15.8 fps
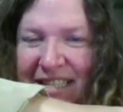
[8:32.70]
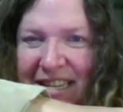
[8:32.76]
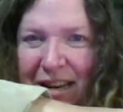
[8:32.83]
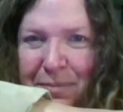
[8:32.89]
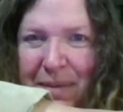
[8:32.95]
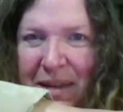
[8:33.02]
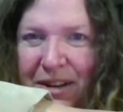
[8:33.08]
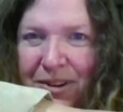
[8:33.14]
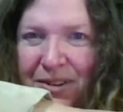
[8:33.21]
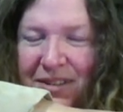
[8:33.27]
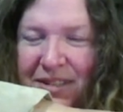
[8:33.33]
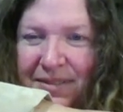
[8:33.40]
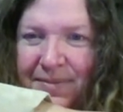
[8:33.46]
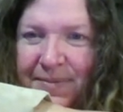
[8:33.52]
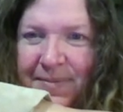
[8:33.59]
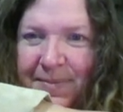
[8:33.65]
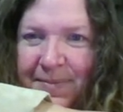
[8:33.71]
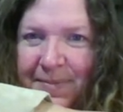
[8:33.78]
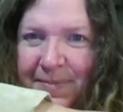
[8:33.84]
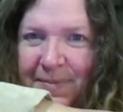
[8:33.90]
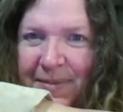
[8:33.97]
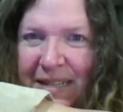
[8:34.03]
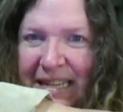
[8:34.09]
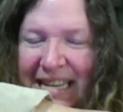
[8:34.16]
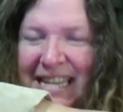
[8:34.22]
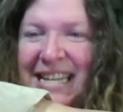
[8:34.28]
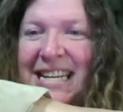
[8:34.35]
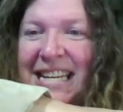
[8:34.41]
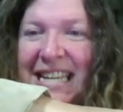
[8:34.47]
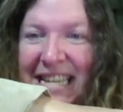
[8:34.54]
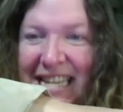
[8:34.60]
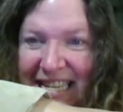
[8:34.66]
The height is 10 meters.
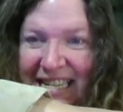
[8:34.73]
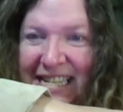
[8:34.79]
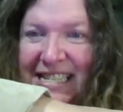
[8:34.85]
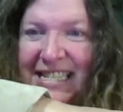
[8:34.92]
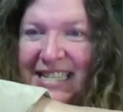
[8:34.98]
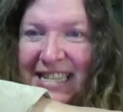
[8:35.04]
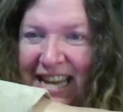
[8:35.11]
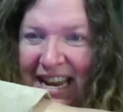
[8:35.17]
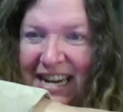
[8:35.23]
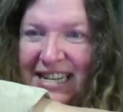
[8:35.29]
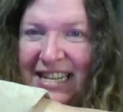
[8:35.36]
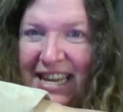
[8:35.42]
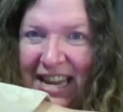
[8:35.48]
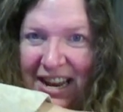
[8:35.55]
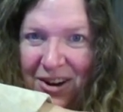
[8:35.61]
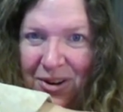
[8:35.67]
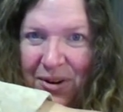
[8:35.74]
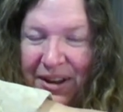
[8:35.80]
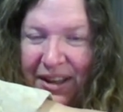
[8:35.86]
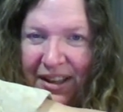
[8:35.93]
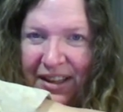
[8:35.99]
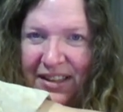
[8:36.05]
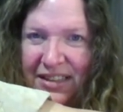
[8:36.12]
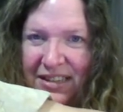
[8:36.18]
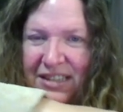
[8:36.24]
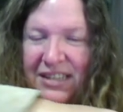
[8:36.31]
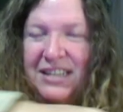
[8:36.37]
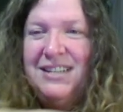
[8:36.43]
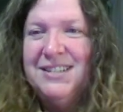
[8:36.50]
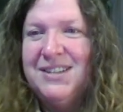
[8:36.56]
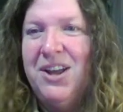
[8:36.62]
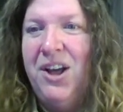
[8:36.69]
Inside the
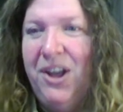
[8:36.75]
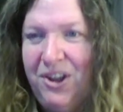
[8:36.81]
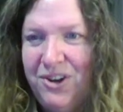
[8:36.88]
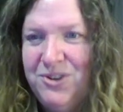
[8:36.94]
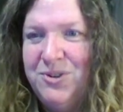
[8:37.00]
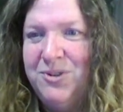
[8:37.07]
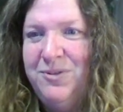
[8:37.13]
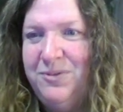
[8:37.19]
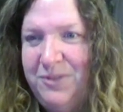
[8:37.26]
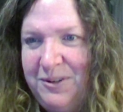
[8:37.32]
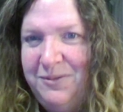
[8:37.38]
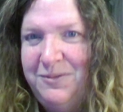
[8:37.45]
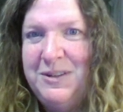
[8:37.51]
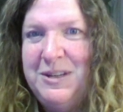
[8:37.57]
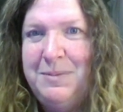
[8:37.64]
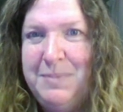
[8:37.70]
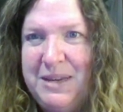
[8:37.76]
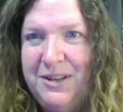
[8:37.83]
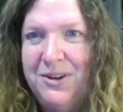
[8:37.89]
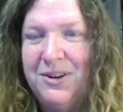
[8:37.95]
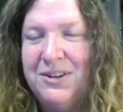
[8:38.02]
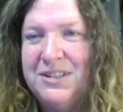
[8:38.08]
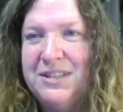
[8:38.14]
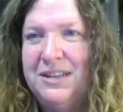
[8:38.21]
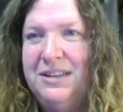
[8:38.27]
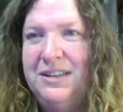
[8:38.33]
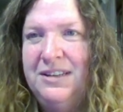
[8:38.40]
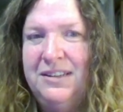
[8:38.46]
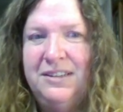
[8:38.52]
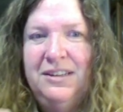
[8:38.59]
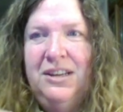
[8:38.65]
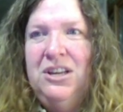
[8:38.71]
area is 150
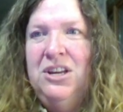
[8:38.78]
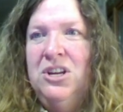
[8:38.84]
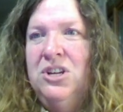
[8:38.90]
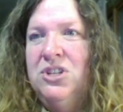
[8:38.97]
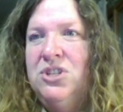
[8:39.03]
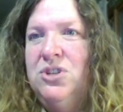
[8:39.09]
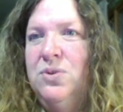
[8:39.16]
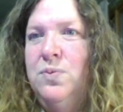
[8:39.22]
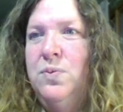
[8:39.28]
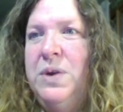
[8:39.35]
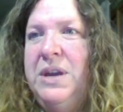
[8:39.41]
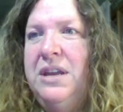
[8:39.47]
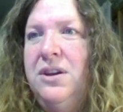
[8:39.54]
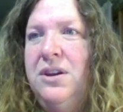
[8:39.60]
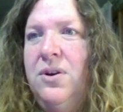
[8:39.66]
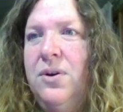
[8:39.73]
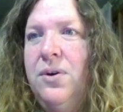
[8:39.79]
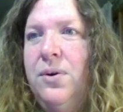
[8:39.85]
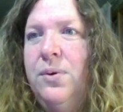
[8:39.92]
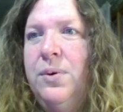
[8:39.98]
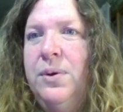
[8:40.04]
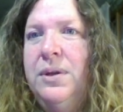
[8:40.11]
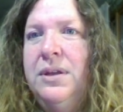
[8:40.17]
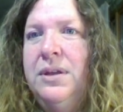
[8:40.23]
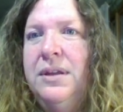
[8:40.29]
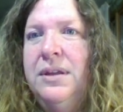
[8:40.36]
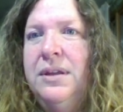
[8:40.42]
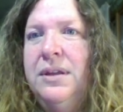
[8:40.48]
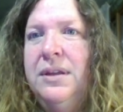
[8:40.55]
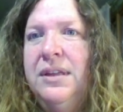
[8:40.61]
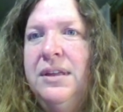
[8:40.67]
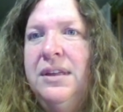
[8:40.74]
meters. So we
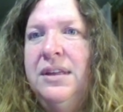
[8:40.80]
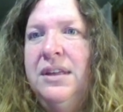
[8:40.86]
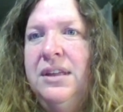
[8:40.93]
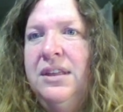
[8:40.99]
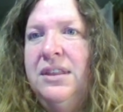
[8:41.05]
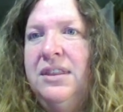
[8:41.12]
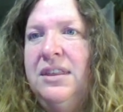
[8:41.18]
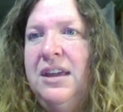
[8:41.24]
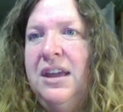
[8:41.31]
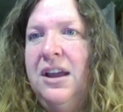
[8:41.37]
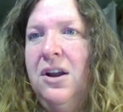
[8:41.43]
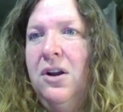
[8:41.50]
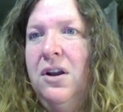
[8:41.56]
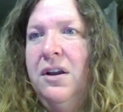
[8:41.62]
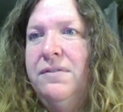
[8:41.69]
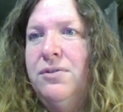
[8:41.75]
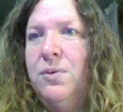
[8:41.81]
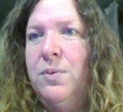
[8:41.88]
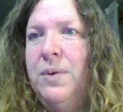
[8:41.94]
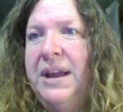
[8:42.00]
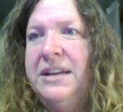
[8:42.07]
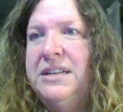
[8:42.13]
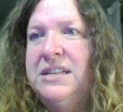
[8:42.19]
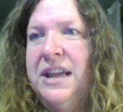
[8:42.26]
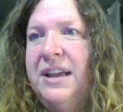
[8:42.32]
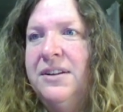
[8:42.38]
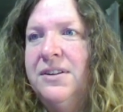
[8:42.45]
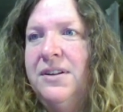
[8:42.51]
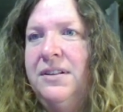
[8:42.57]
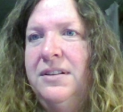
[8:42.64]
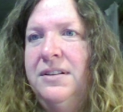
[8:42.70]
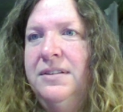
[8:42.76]
know the area of a
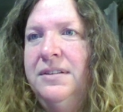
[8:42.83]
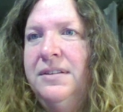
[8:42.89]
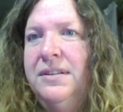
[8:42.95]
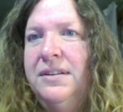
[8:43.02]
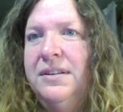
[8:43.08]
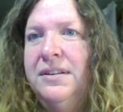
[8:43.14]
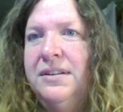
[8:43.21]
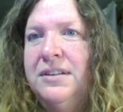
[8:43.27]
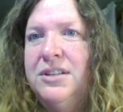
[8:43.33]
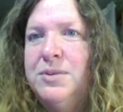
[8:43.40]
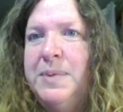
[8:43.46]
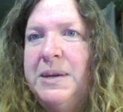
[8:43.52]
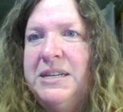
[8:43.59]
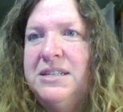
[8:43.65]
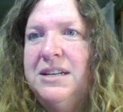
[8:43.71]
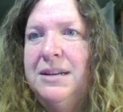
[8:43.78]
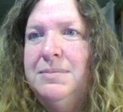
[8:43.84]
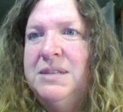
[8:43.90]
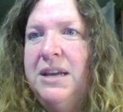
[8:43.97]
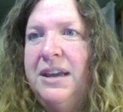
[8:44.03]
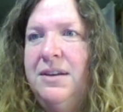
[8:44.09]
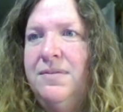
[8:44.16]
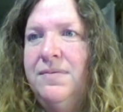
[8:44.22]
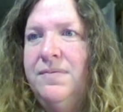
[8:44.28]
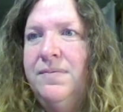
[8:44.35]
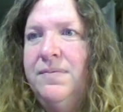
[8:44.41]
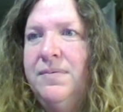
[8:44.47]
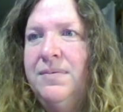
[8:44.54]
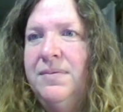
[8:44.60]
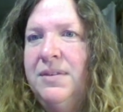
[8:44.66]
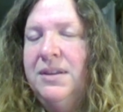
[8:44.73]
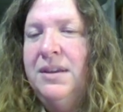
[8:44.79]
rectangle is base times
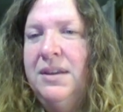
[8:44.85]
height.